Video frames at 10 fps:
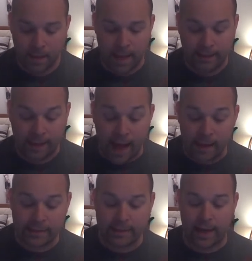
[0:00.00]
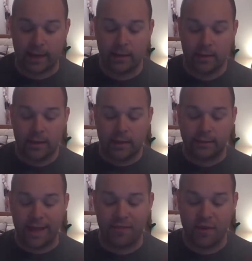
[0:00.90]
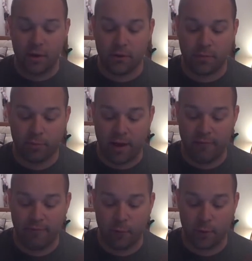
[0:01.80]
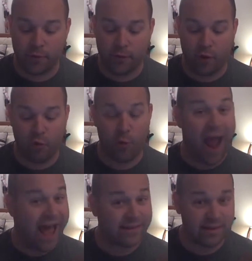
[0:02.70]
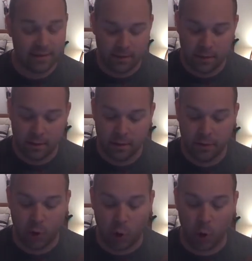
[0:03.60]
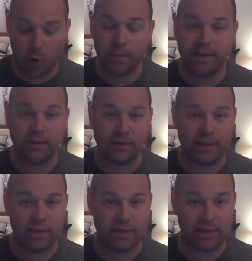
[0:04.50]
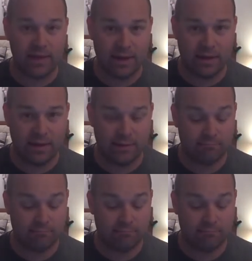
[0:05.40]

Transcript: And God said, let the earth bring forth grass, the herb yielding seed,